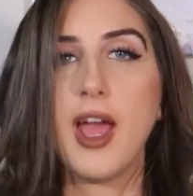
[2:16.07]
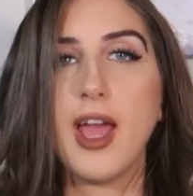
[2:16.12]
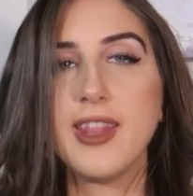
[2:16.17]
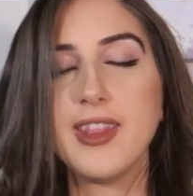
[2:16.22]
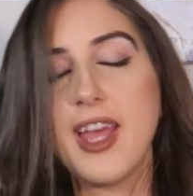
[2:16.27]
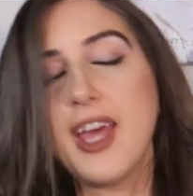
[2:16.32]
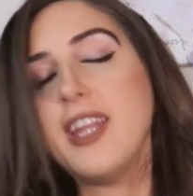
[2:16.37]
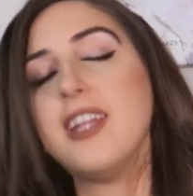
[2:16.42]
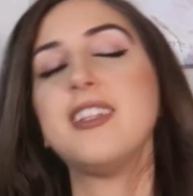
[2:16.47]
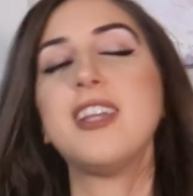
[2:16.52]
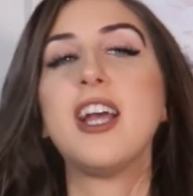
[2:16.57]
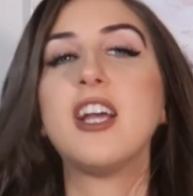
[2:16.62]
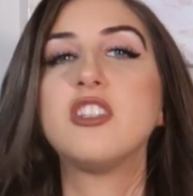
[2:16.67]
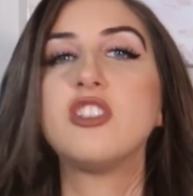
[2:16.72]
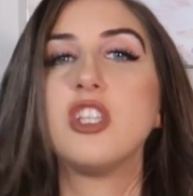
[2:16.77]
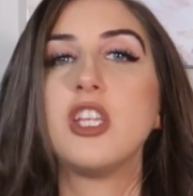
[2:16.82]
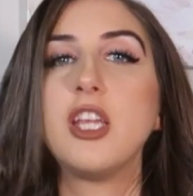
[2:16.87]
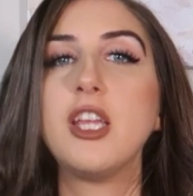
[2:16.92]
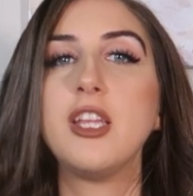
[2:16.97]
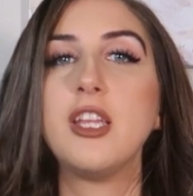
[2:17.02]
And that is
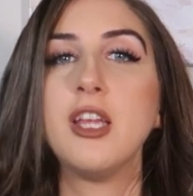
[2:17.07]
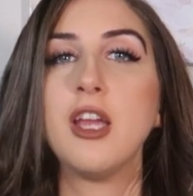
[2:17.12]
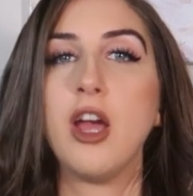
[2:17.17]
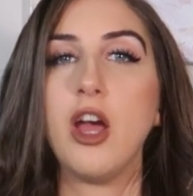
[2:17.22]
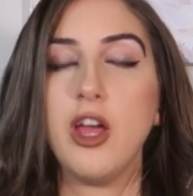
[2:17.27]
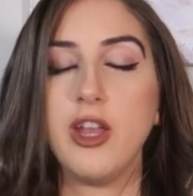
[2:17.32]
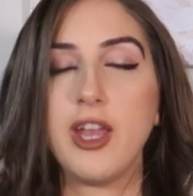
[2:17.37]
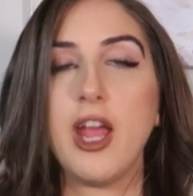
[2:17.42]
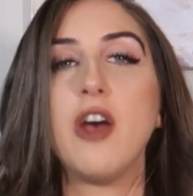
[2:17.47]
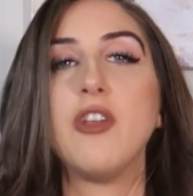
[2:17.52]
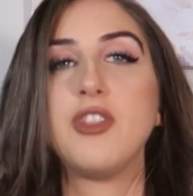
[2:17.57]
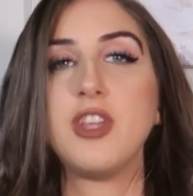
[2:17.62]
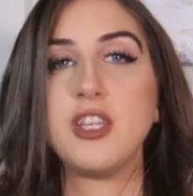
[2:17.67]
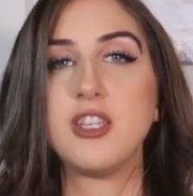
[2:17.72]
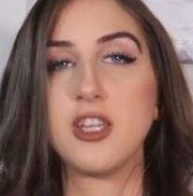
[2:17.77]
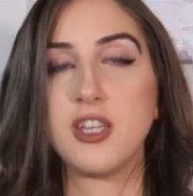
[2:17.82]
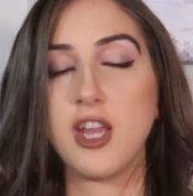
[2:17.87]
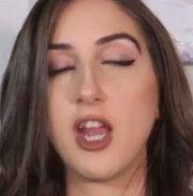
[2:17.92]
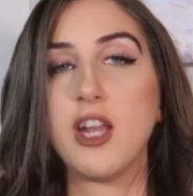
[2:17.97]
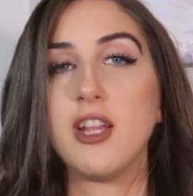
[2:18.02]
actually unhealthy
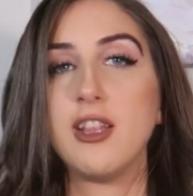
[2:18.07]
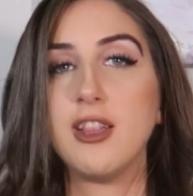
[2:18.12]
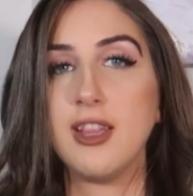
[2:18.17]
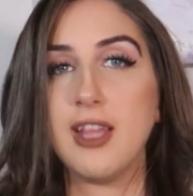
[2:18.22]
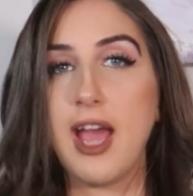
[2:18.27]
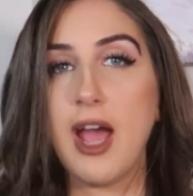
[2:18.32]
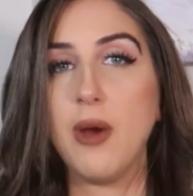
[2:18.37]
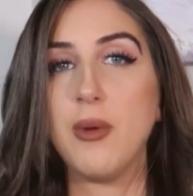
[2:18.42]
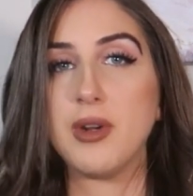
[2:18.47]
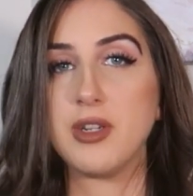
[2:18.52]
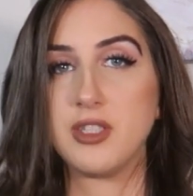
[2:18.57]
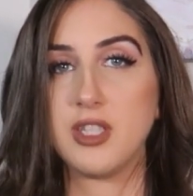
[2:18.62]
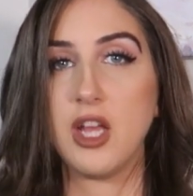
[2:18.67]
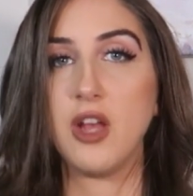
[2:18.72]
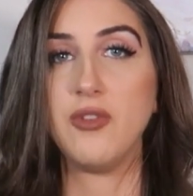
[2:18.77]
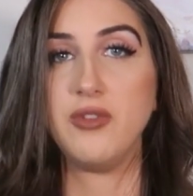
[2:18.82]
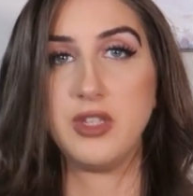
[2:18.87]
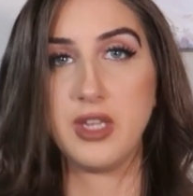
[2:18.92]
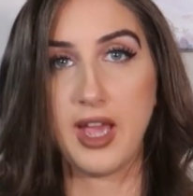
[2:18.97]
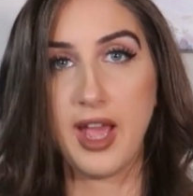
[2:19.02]
to not allow
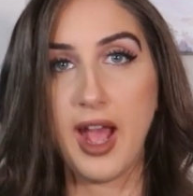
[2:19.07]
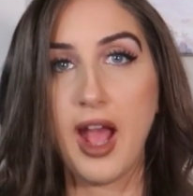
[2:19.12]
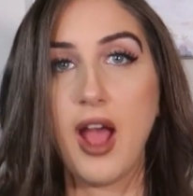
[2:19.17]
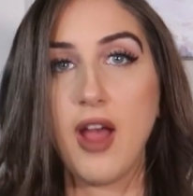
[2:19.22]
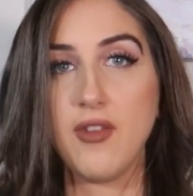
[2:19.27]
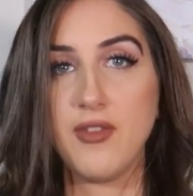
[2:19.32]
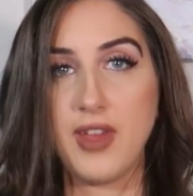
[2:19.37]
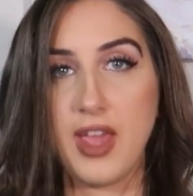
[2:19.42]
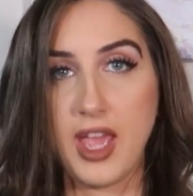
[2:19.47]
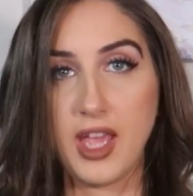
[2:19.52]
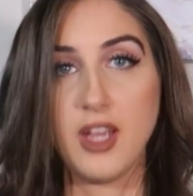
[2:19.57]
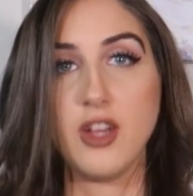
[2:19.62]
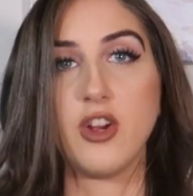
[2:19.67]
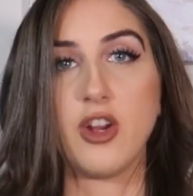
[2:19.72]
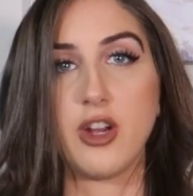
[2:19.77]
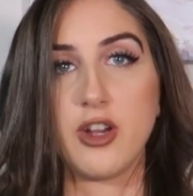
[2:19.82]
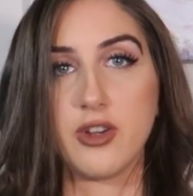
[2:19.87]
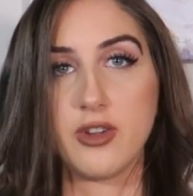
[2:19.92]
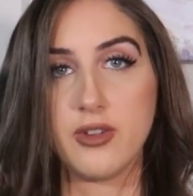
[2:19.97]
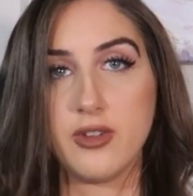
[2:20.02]
ourselves to have
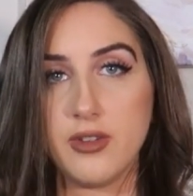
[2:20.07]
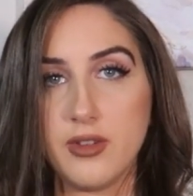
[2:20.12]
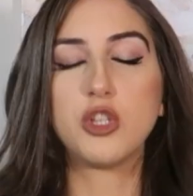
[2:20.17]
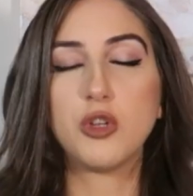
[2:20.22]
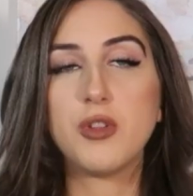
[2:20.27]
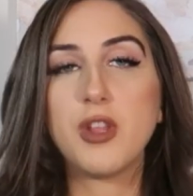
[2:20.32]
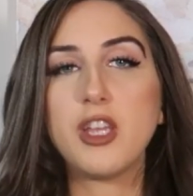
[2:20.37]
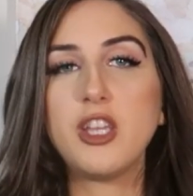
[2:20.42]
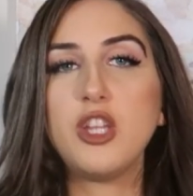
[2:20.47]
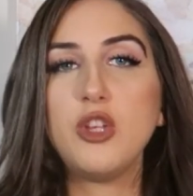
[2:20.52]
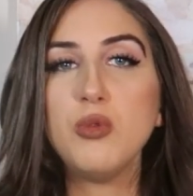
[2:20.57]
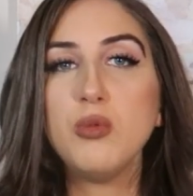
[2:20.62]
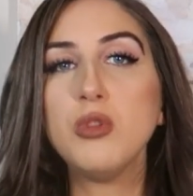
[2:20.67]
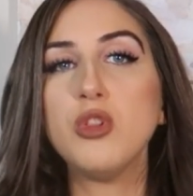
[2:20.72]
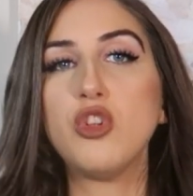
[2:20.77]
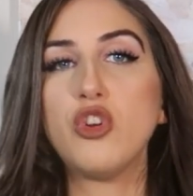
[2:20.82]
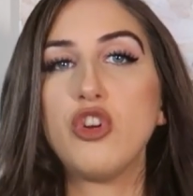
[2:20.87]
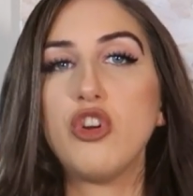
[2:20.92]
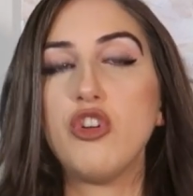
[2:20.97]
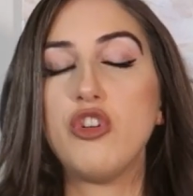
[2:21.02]
anger. So then you
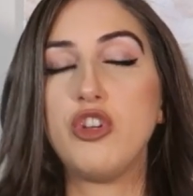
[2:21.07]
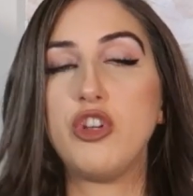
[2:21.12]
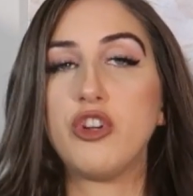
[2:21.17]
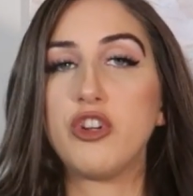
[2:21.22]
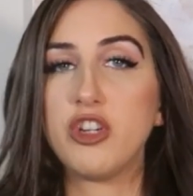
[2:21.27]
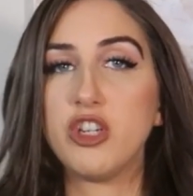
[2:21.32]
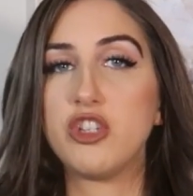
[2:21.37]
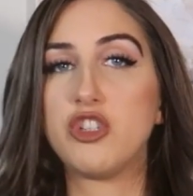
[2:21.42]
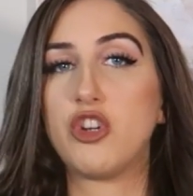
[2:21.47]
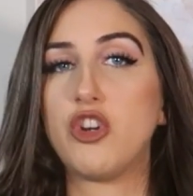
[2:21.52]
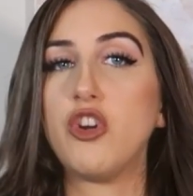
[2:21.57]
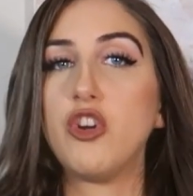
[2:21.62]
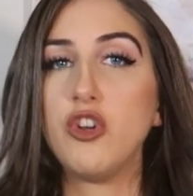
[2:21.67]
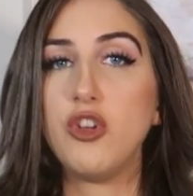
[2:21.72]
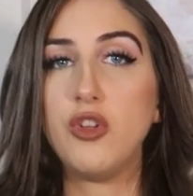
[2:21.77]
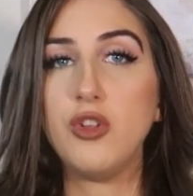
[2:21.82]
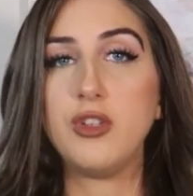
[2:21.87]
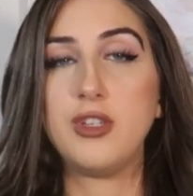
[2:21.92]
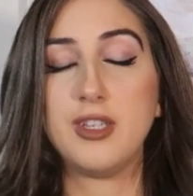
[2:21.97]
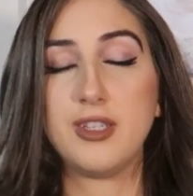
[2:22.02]
learn your
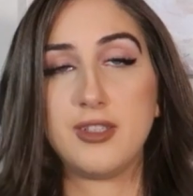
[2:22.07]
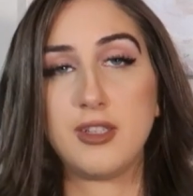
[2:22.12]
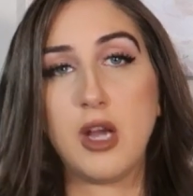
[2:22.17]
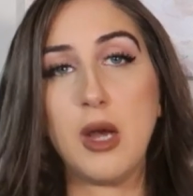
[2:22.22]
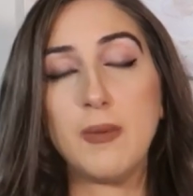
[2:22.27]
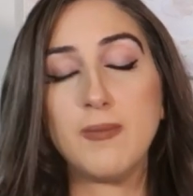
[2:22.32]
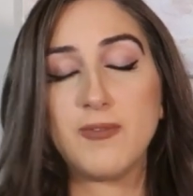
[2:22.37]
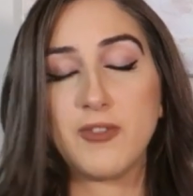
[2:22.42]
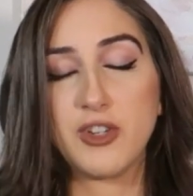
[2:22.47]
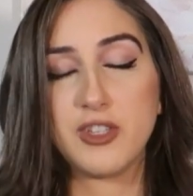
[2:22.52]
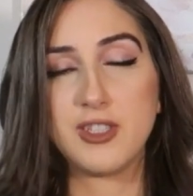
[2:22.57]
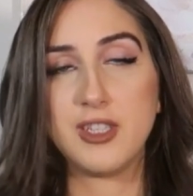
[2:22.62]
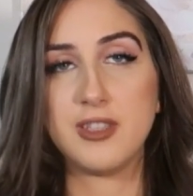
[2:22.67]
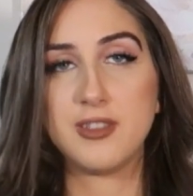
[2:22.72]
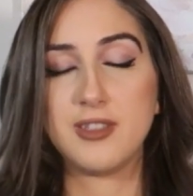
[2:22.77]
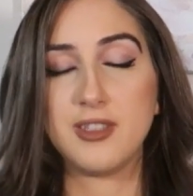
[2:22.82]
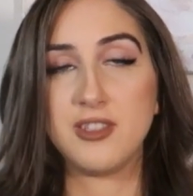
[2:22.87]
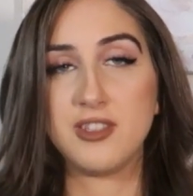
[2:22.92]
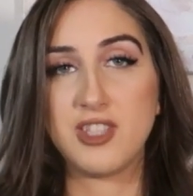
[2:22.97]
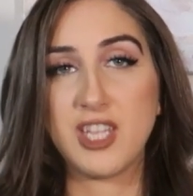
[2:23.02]
internal discomforts and
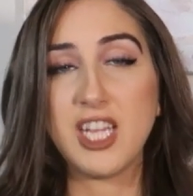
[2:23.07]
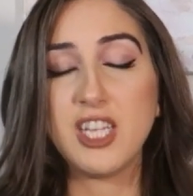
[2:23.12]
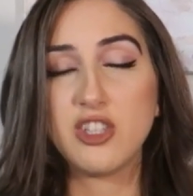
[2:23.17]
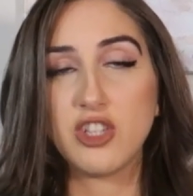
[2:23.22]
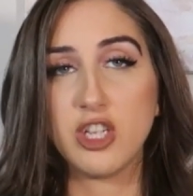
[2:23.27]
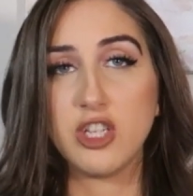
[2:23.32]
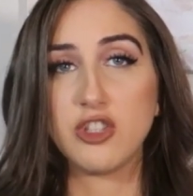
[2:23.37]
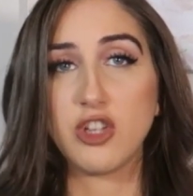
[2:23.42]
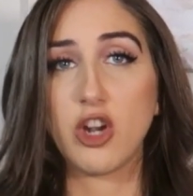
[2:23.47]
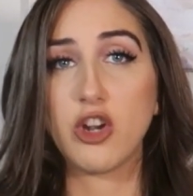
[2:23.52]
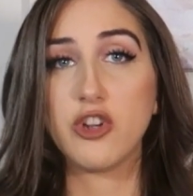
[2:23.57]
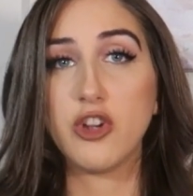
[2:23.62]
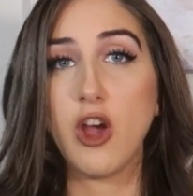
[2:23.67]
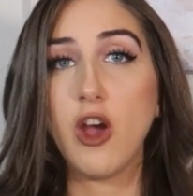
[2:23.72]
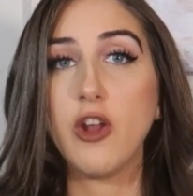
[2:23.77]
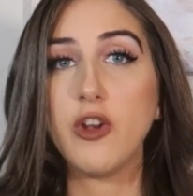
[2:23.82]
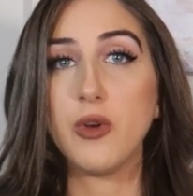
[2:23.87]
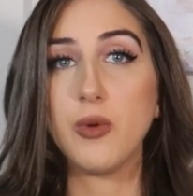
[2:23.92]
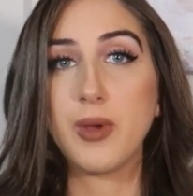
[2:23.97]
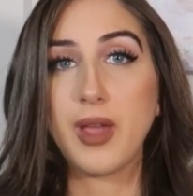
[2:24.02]
sensations are
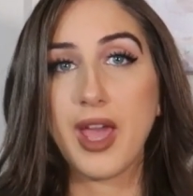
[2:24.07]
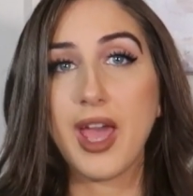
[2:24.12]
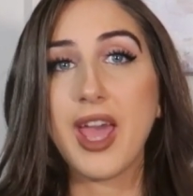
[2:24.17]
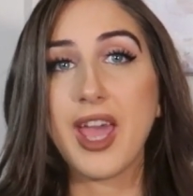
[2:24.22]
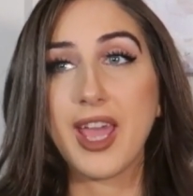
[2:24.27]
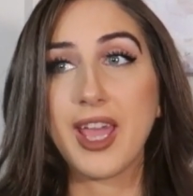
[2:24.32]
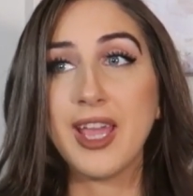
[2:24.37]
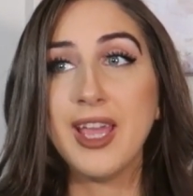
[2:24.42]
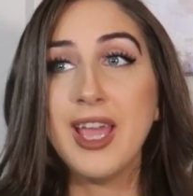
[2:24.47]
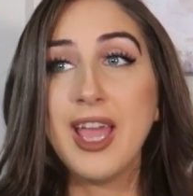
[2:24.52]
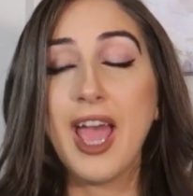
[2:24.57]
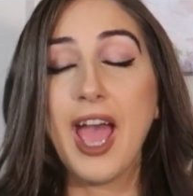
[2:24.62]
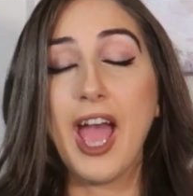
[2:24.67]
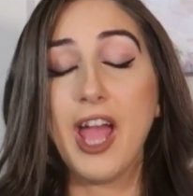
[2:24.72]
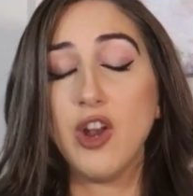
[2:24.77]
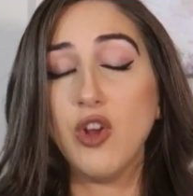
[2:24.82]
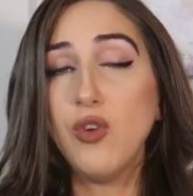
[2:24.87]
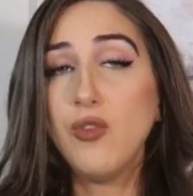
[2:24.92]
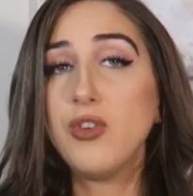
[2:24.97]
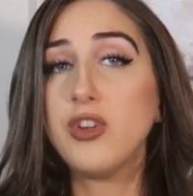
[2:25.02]
not okay.
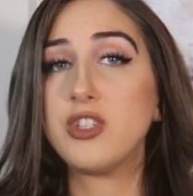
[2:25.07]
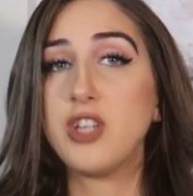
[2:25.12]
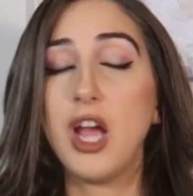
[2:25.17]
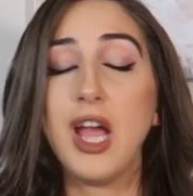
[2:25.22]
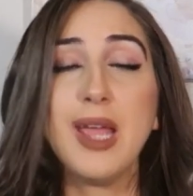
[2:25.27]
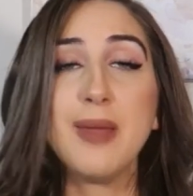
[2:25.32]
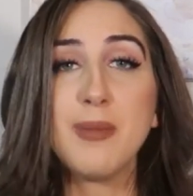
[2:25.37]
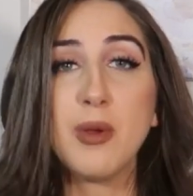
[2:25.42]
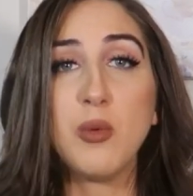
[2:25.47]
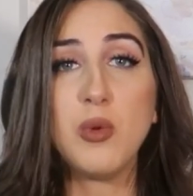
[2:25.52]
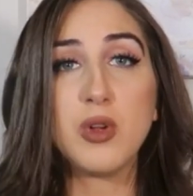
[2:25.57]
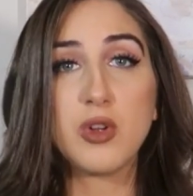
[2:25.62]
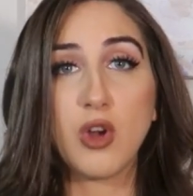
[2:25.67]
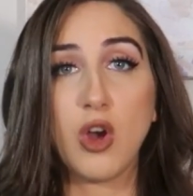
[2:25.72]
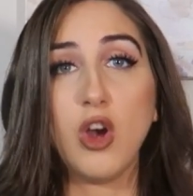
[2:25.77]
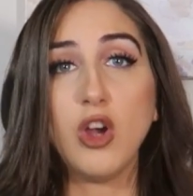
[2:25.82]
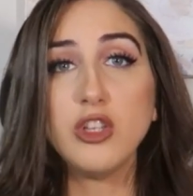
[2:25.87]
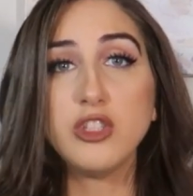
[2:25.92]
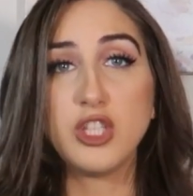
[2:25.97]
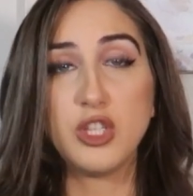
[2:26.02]
And over time, it will
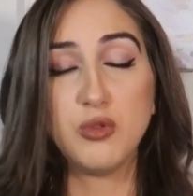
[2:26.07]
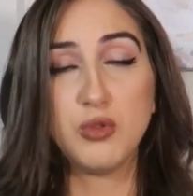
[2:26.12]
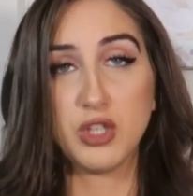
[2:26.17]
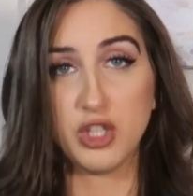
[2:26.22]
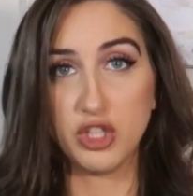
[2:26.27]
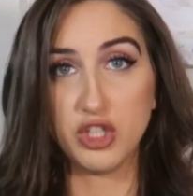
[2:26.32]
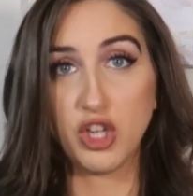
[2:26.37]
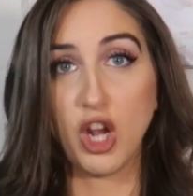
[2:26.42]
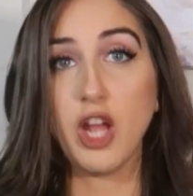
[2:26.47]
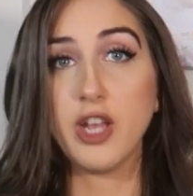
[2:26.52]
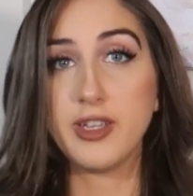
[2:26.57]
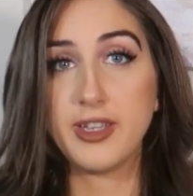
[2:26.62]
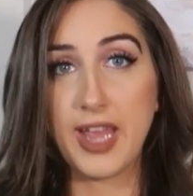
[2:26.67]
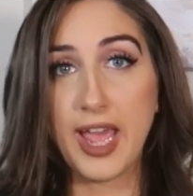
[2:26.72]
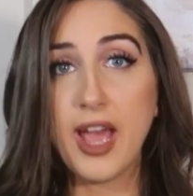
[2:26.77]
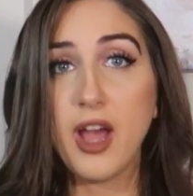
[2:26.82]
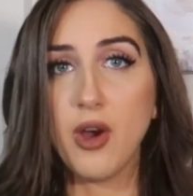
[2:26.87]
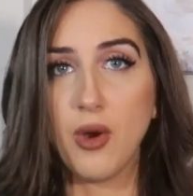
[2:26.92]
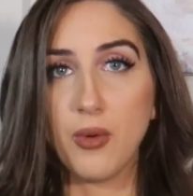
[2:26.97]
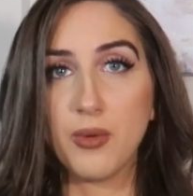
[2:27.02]
cause you to shut
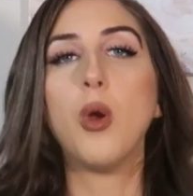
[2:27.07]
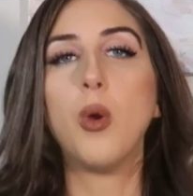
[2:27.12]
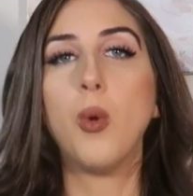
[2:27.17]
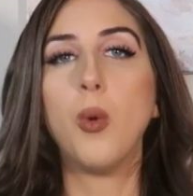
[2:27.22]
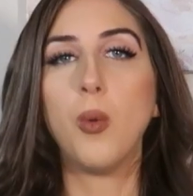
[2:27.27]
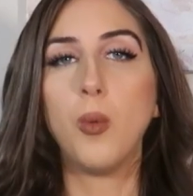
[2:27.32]
down.